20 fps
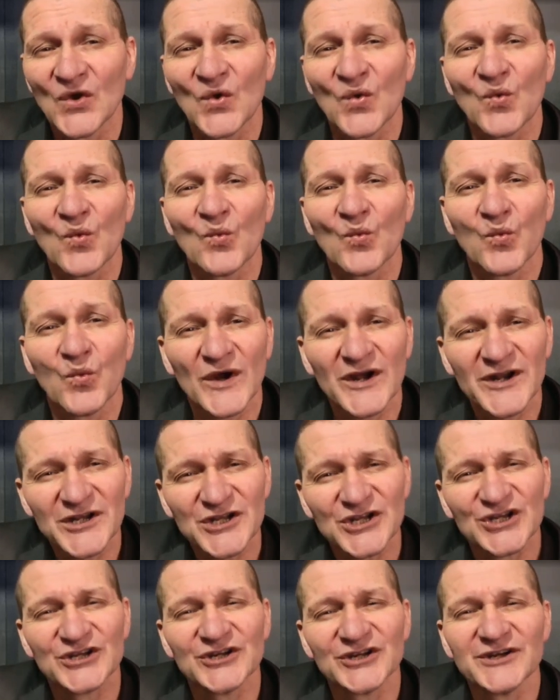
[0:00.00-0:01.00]
What
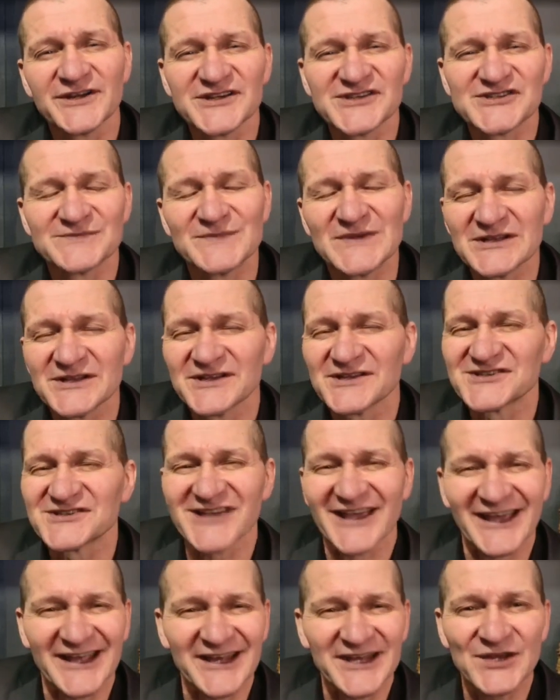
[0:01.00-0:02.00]
good is millions
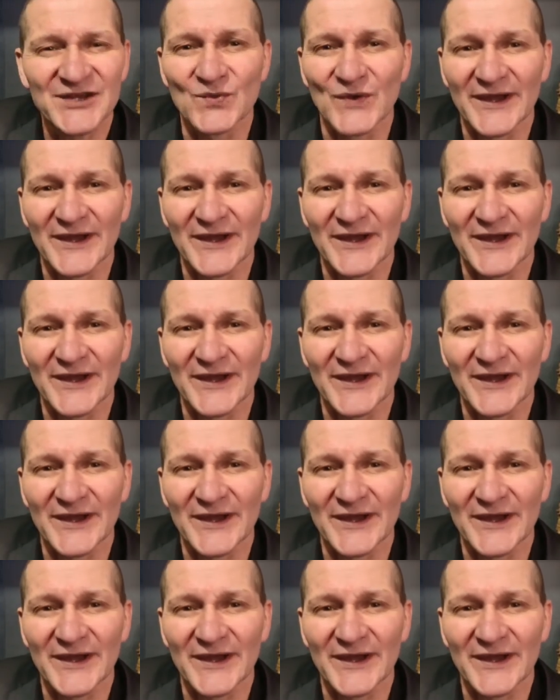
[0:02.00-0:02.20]
anyway?